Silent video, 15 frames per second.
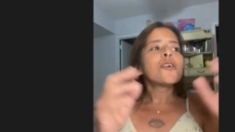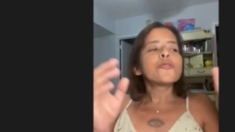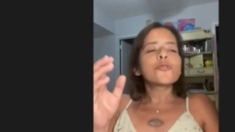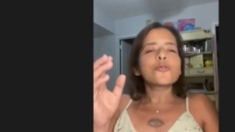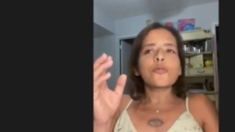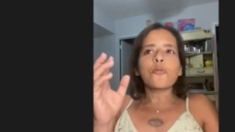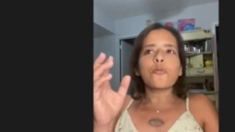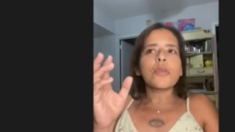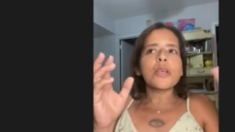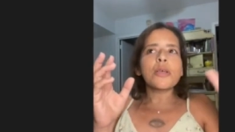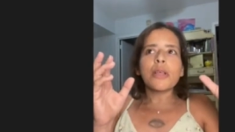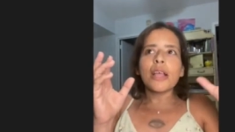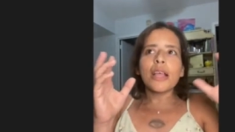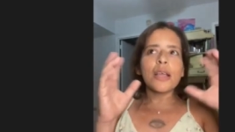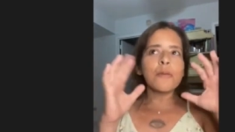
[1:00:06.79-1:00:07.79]
So it,
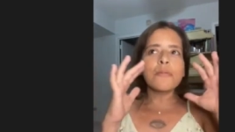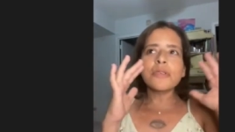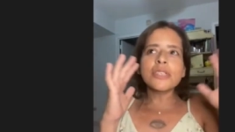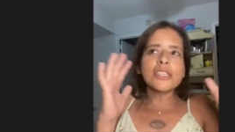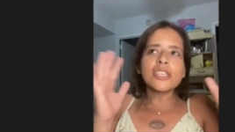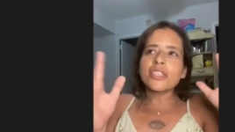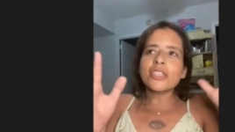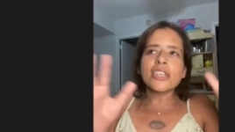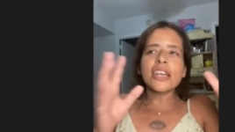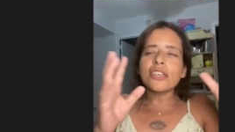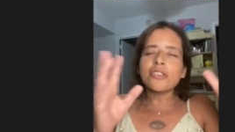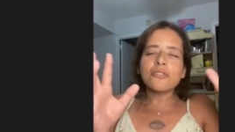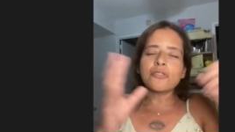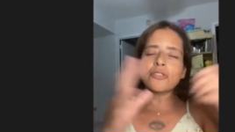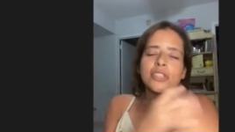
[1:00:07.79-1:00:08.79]
it was just an
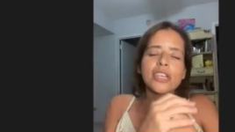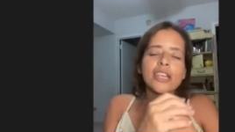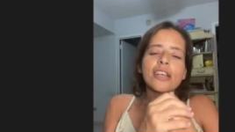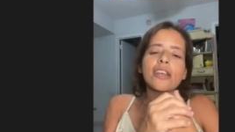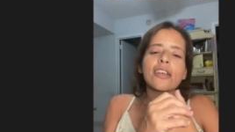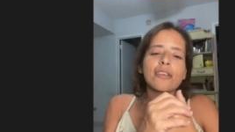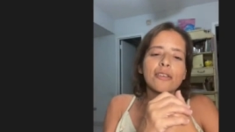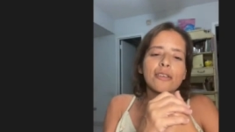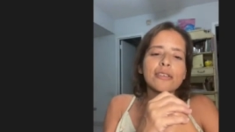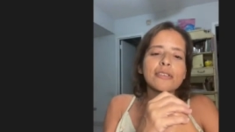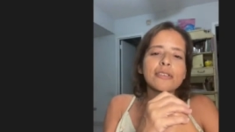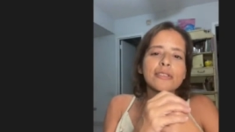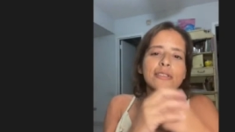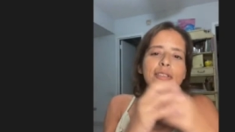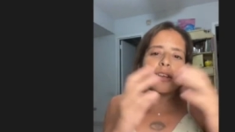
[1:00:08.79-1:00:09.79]
interesting
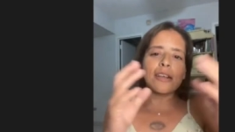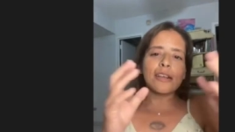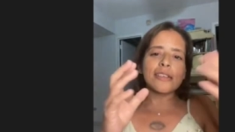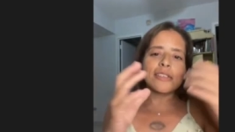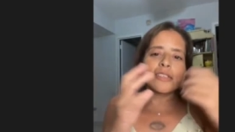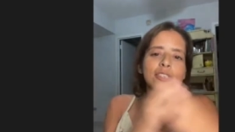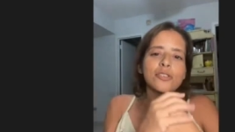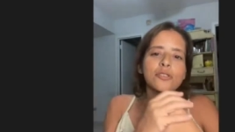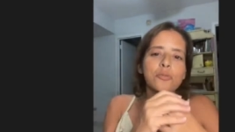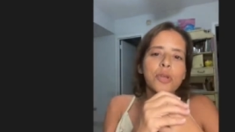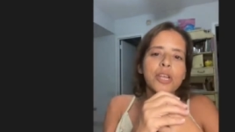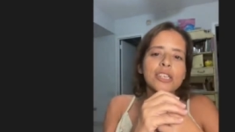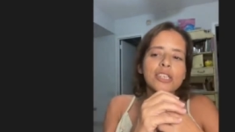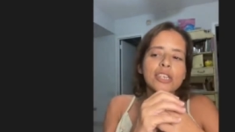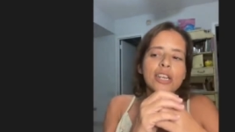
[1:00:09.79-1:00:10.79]
uh,
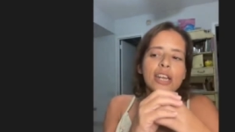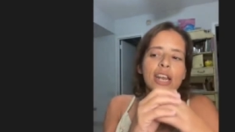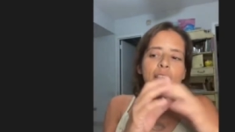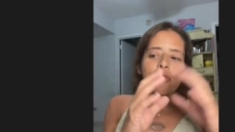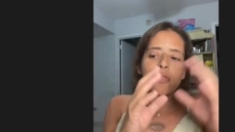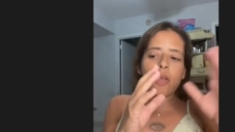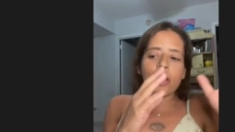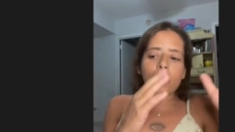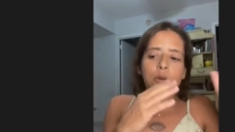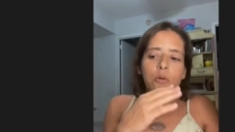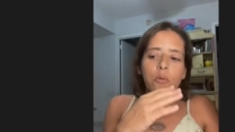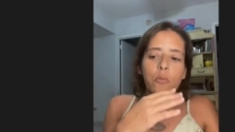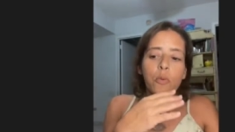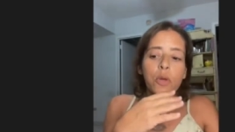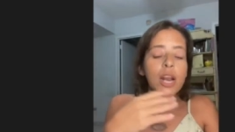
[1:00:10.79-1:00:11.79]
situation. And
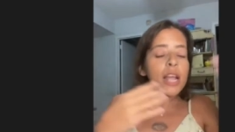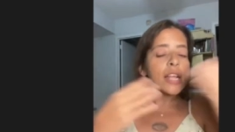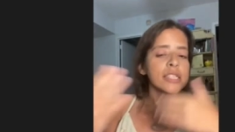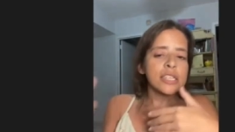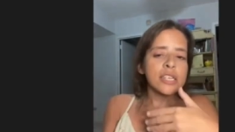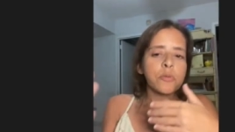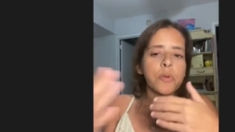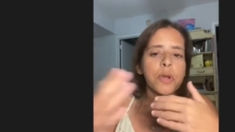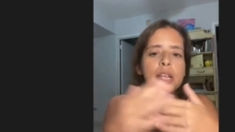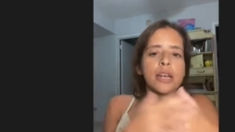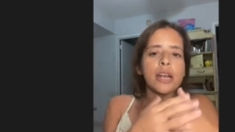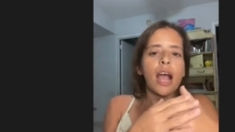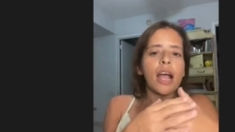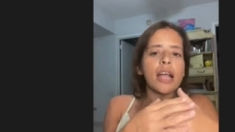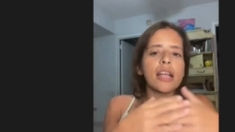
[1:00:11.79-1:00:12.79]
then when I did
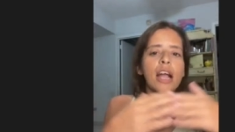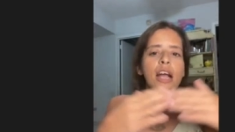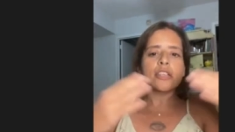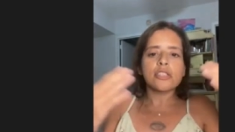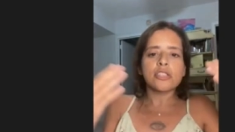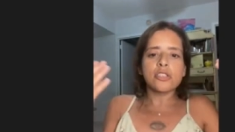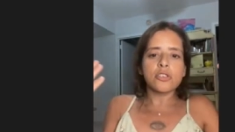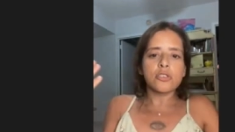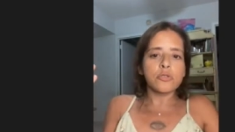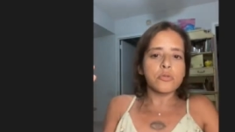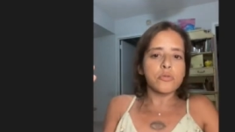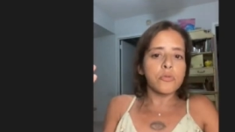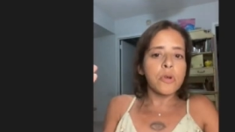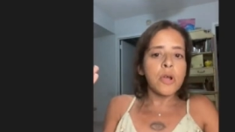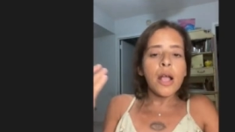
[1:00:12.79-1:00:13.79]
win, I got
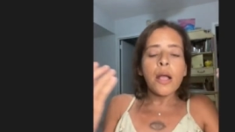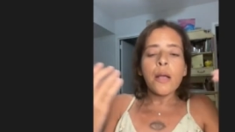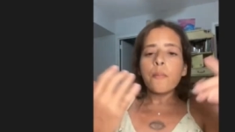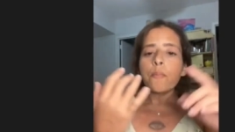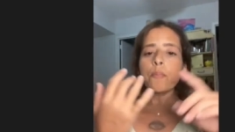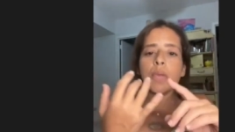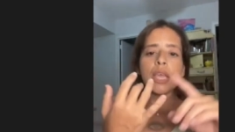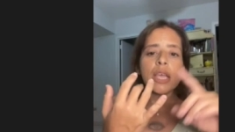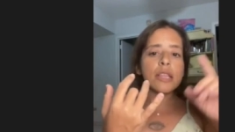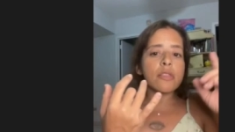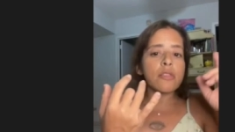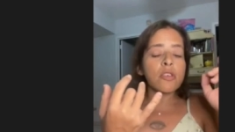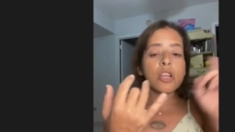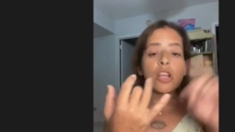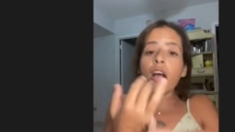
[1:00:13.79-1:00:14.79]
to
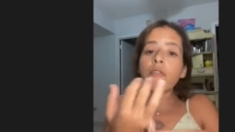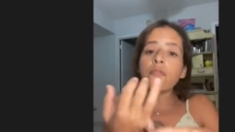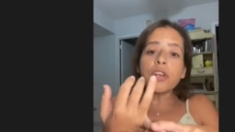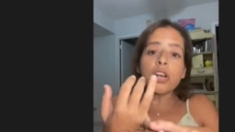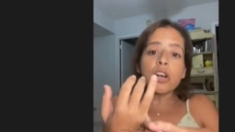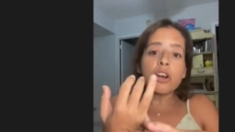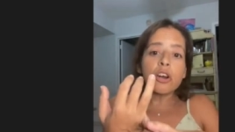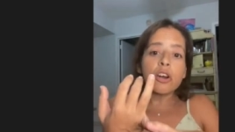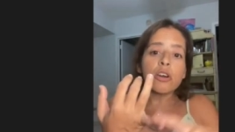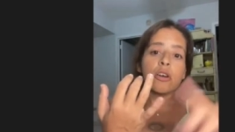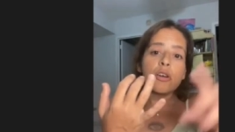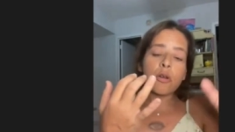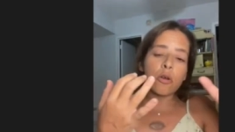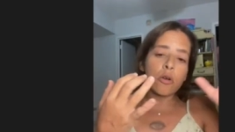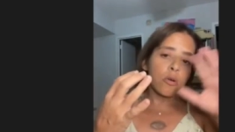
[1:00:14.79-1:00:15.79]
meet the
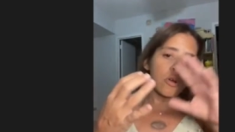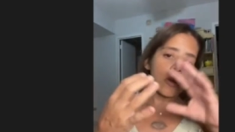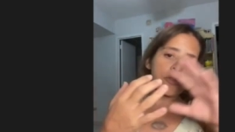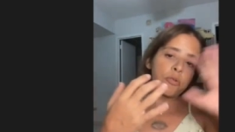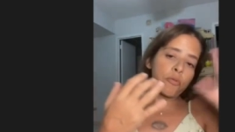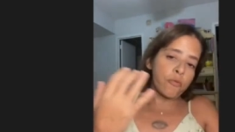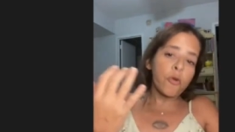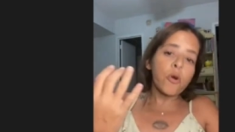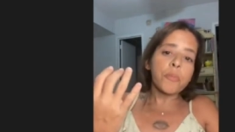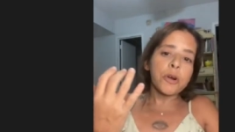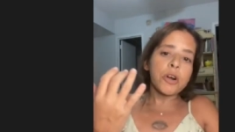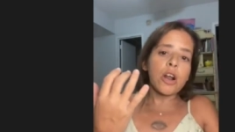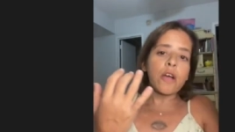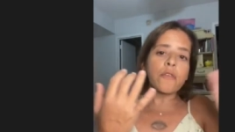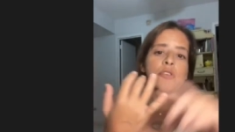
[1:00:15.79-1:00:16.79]
governor, uh, the
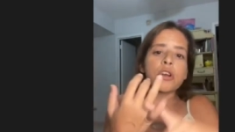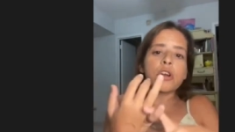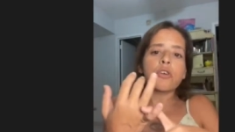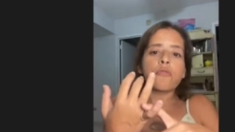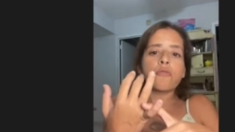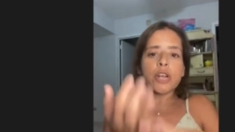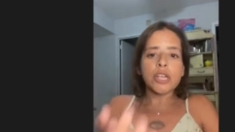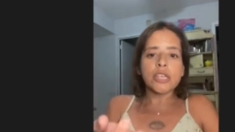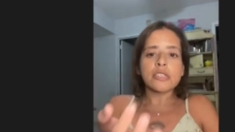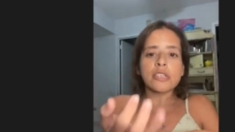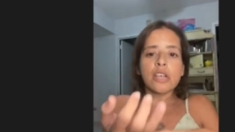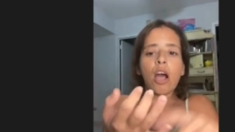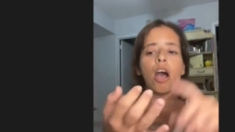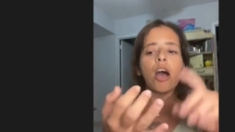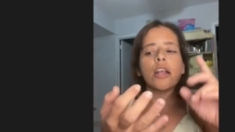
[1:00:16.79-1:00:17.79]
former governor, Rick
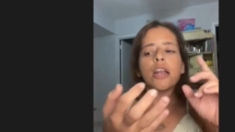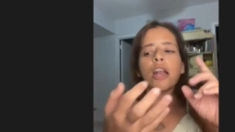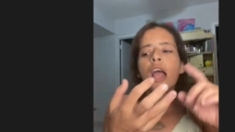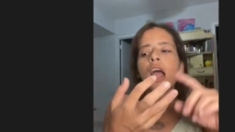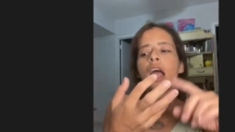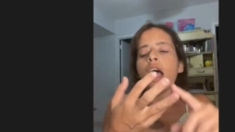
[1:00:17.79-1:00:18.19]
Scott.